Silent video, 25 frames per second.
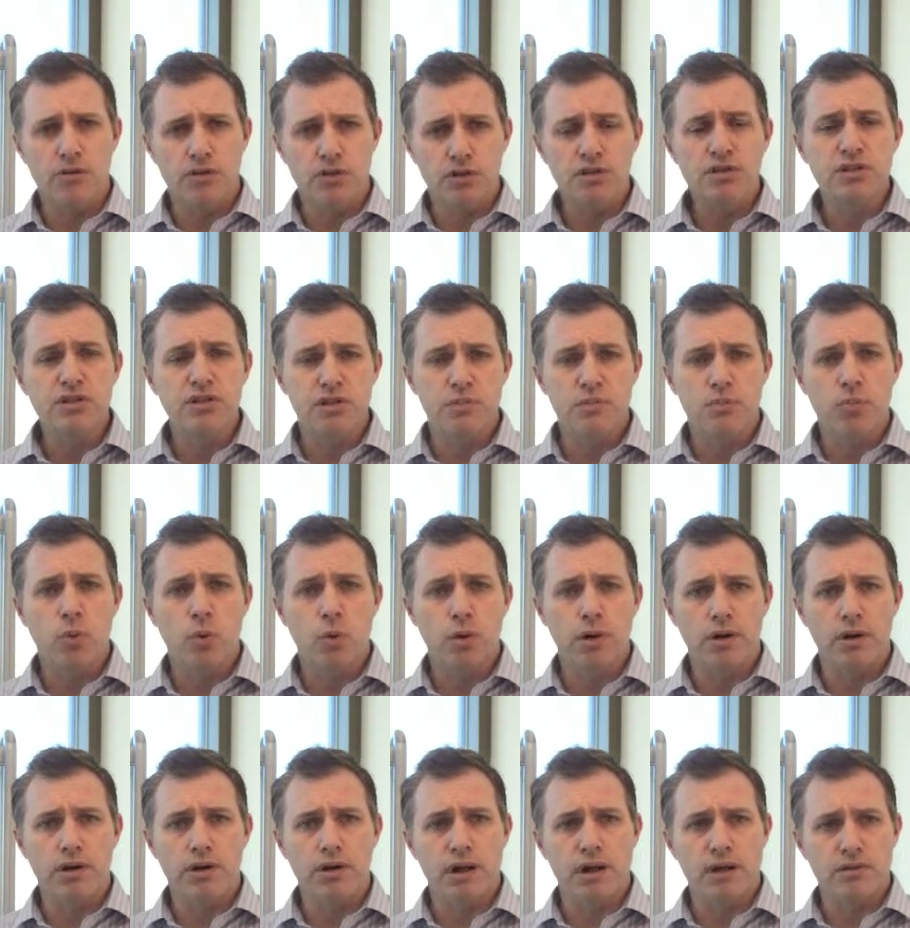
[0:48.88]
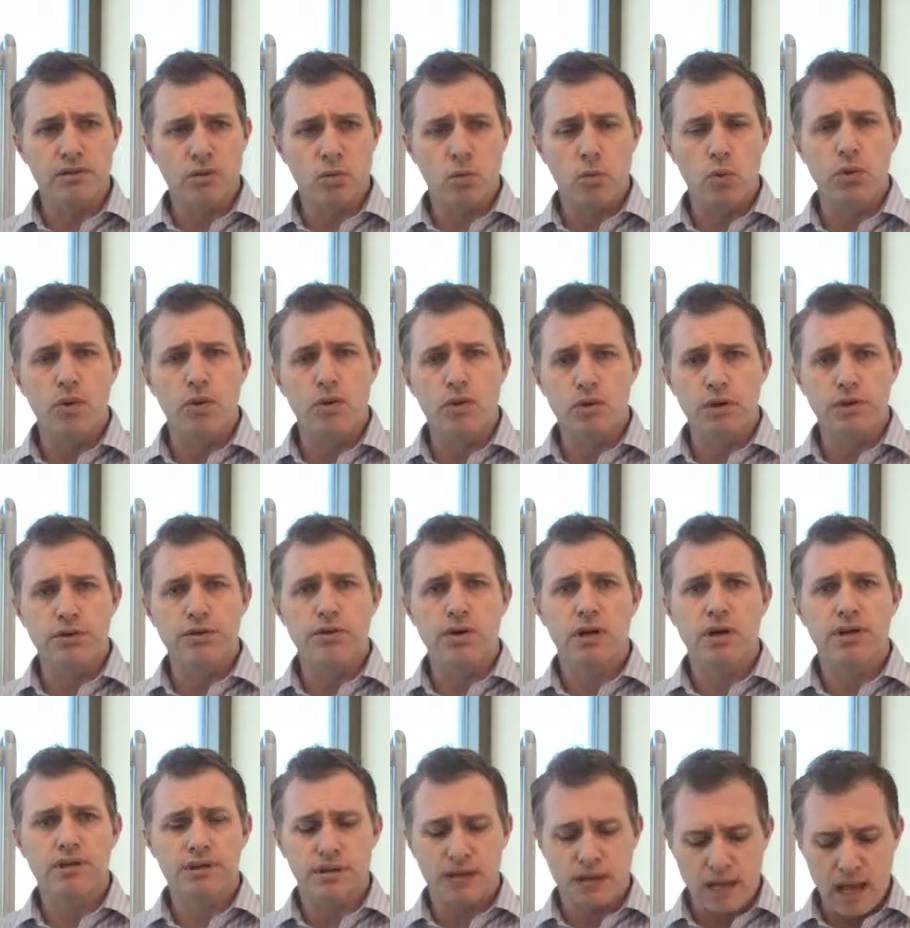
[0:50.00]
just as important as a will or a
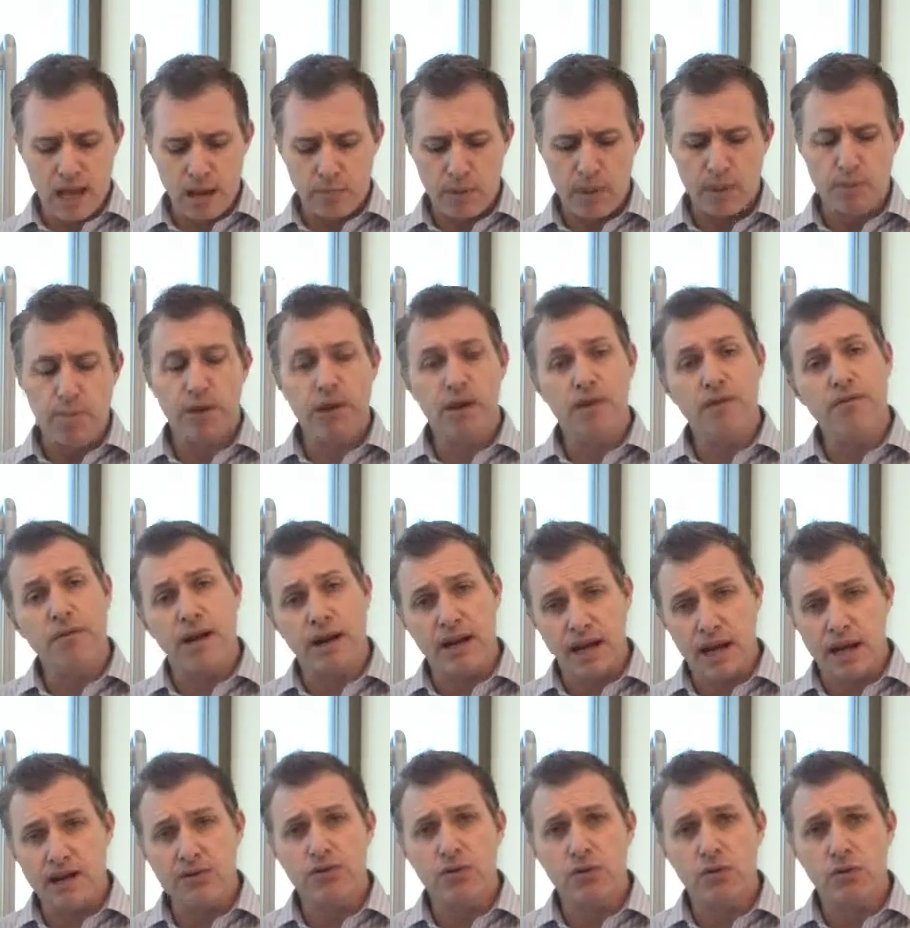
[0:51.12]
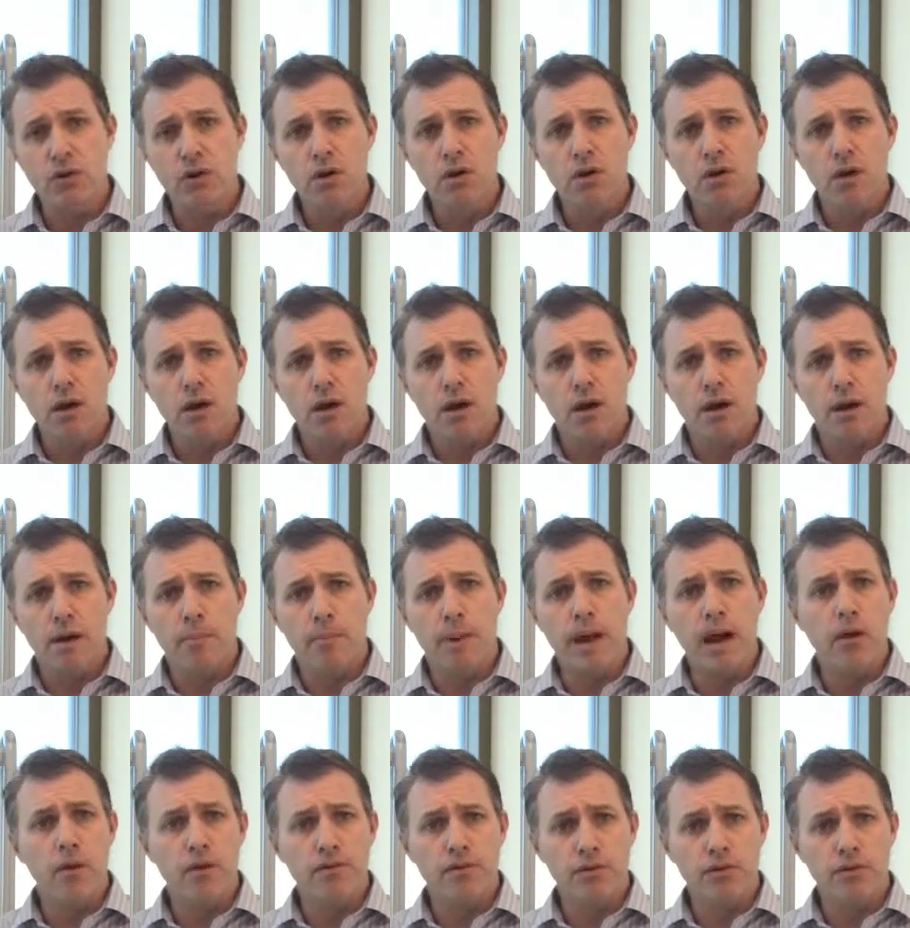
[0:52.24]
trust, and that may be a financial
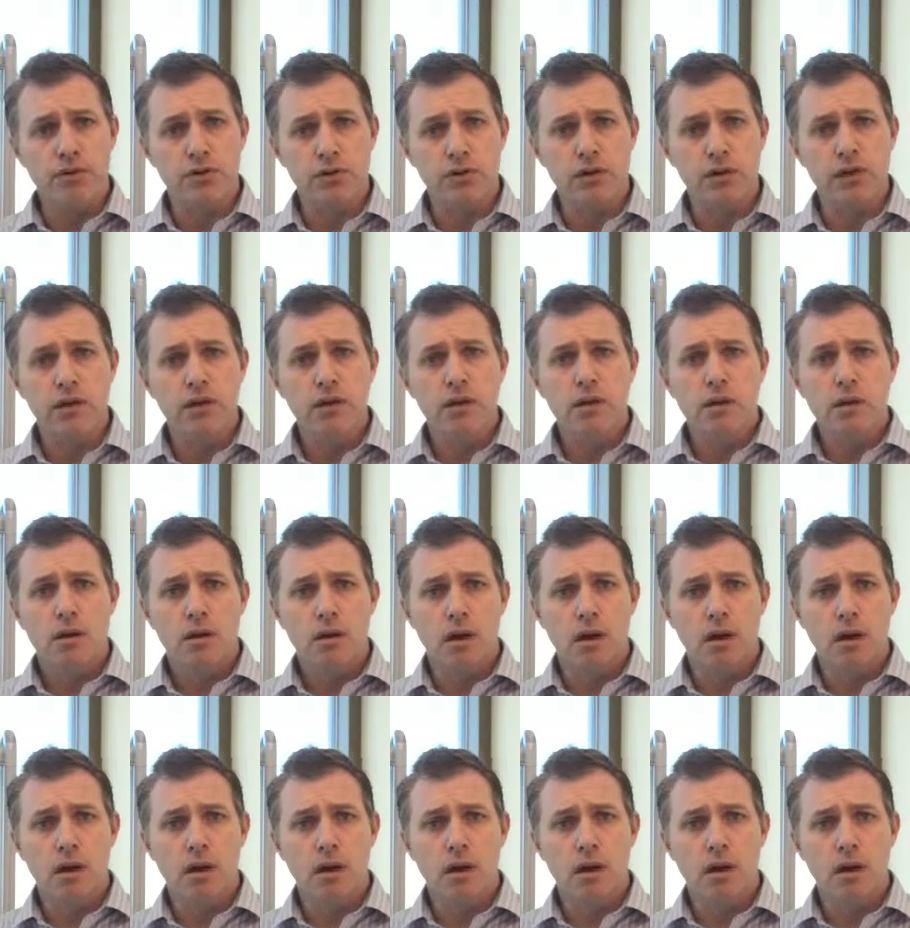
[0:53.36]
power of attorney.